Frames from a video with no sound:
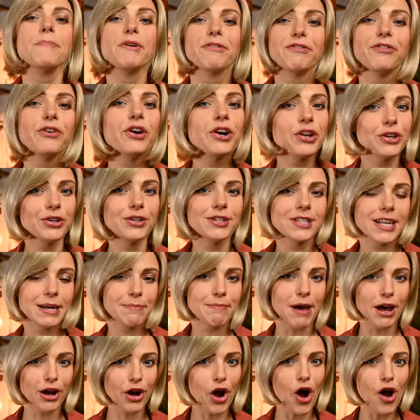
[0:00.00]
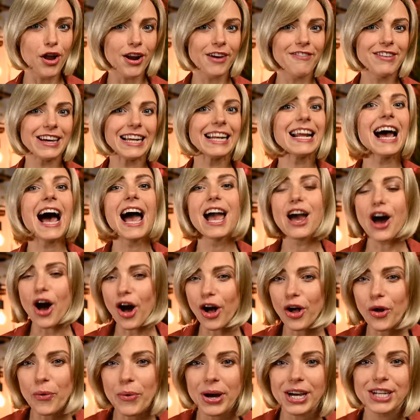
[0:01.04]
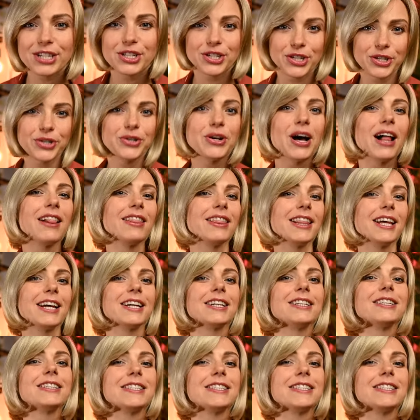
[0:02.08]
Before using my Coravin, I always do a little